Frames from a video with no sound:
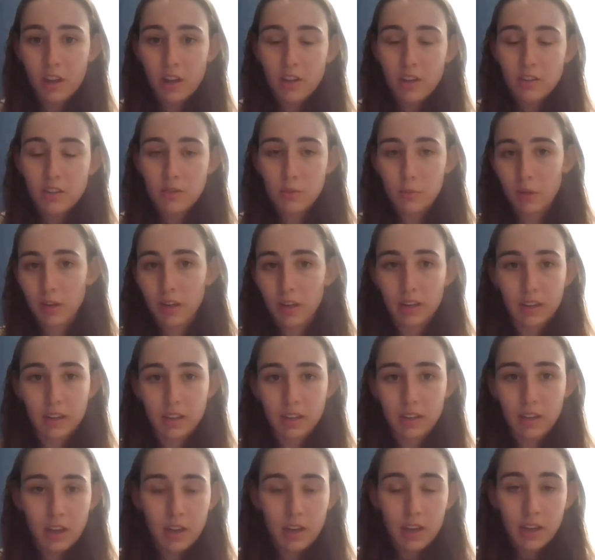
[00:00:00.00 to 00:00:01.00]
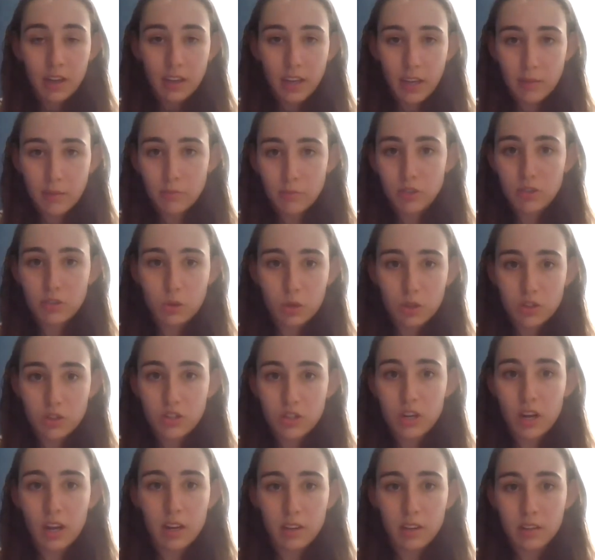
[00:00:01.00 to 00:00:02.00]
So when I came to
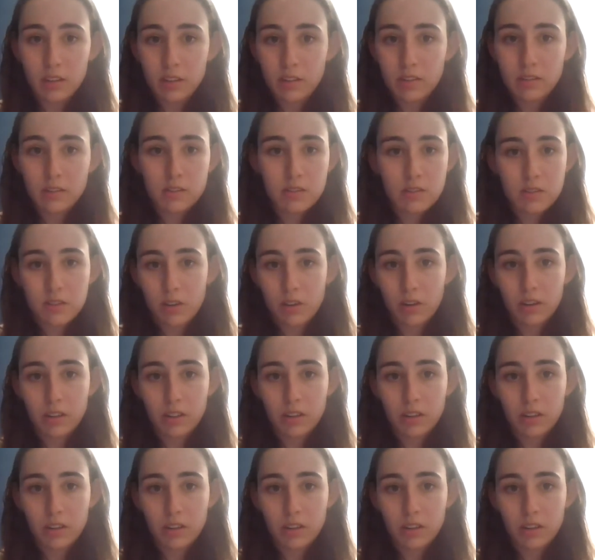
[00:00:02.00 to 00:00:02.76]
Georgetown and started